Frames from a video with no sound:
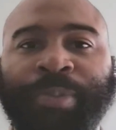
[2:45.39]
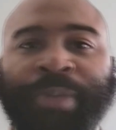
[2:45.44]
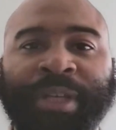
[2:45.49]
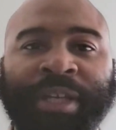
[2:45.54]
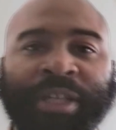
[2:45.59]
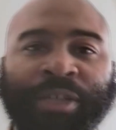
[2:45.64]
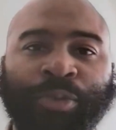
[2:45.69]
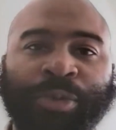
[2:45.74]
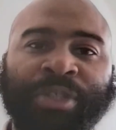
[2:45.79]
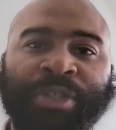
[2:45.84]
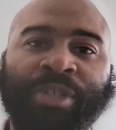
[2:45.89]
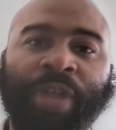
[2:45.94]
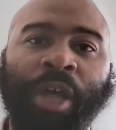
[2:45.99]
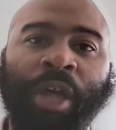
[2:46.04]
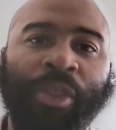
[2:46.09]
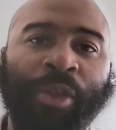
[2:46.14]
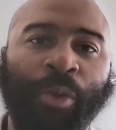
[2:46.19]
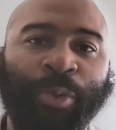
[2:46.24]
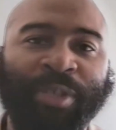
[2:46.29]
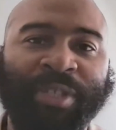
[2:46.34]
because we saw
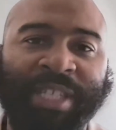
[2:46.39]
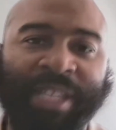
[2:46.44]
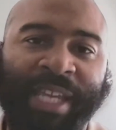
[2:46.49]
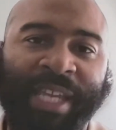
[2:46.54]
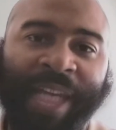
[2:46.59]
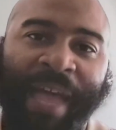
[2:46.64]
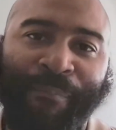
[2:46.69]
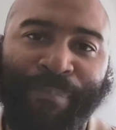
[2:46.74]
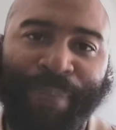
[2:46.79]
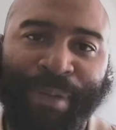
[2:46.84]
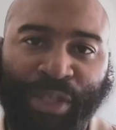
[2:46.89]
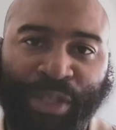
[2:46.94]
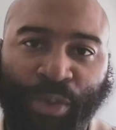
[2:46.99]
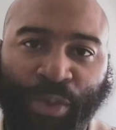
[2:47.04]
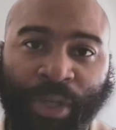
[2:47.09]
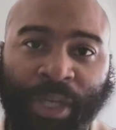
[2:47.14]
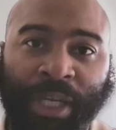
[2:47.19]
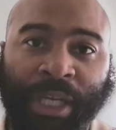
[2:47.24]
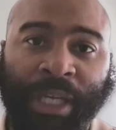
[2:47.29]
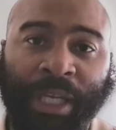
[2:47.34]
there was a gap
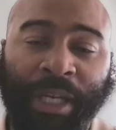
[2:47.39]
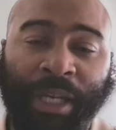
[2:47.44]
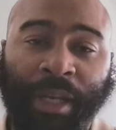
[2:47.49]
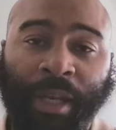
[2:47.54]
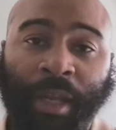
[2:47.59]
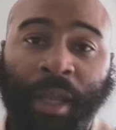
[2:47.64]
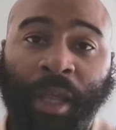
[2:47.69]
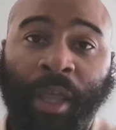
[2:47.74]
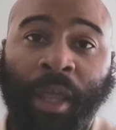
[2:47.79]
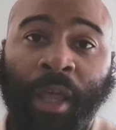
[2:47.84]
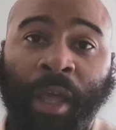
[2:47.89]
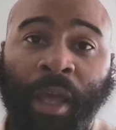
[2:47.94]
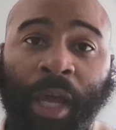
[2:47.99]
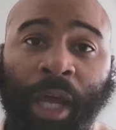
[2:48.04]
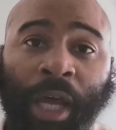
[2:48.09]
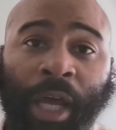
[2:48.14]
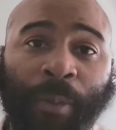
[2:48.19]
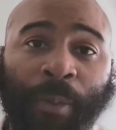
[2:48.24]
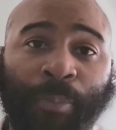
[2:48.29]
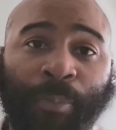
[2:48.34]
between
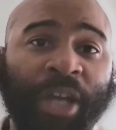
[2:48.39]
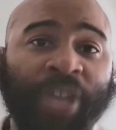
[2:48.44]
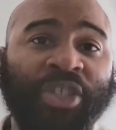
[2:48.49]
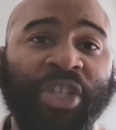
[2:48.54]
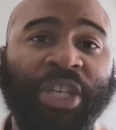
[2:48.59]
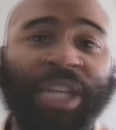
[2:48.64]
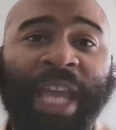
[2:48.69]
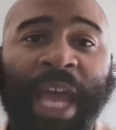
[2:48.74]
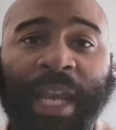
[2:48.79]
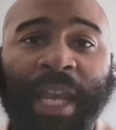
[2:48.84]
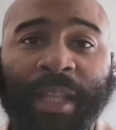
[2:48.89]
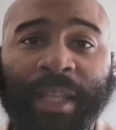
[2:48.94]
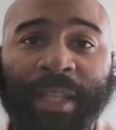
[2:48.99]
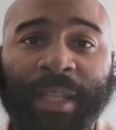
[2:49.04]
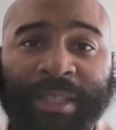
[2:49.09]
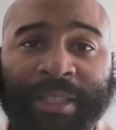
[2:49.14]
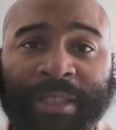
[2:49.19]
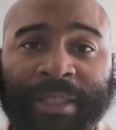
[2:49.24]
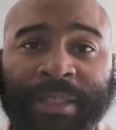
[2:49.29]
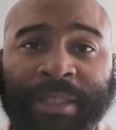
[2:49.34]
Project Catalyst